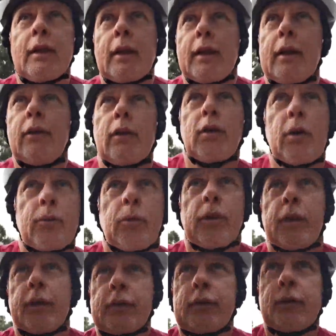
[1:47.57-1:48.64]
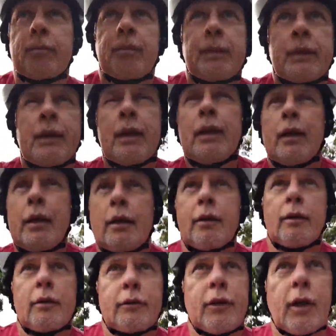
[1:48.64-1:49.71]
and not with us.
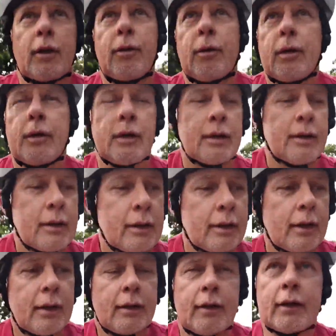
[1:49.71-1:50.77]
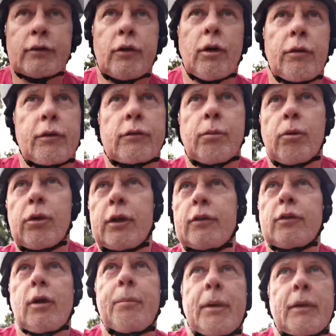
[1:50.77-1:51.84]
So that's not this morning's
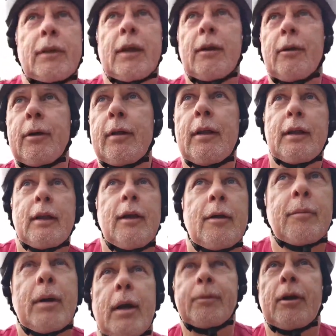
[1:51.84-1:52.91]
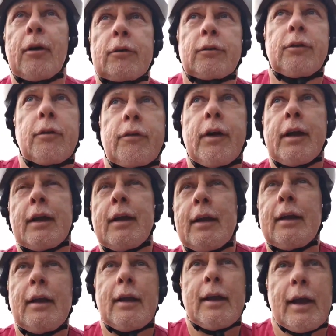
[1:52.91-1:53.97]
topic, though. Maybe I should have
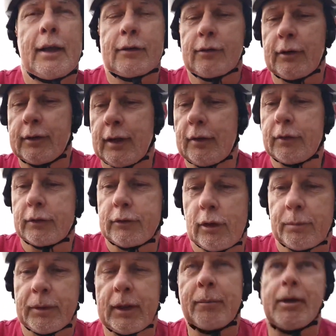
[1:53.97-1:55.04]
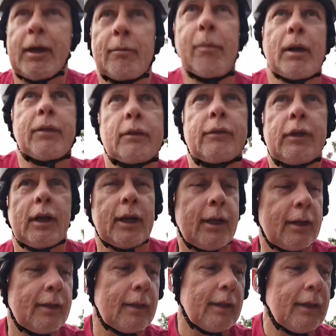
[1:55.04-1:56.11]
actually done the topic about Mother's
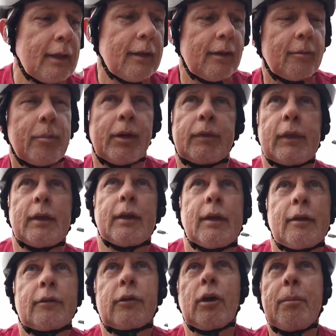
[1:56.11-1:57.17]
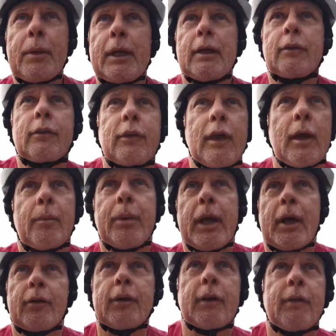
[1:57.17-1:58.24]
Day. But the topic is
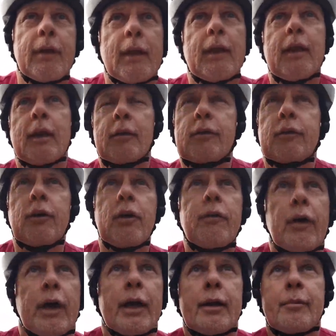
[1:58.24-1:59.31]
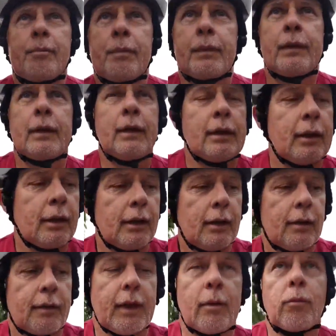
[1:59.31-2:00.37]
about a survey
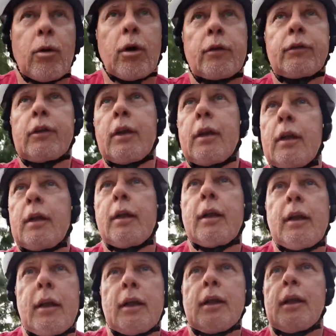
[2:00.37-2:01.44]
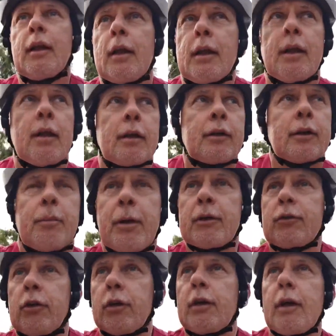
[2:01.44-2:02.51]
that was
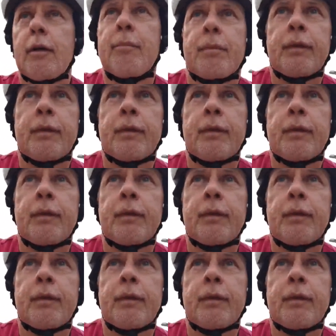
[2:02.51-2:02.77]
commissioned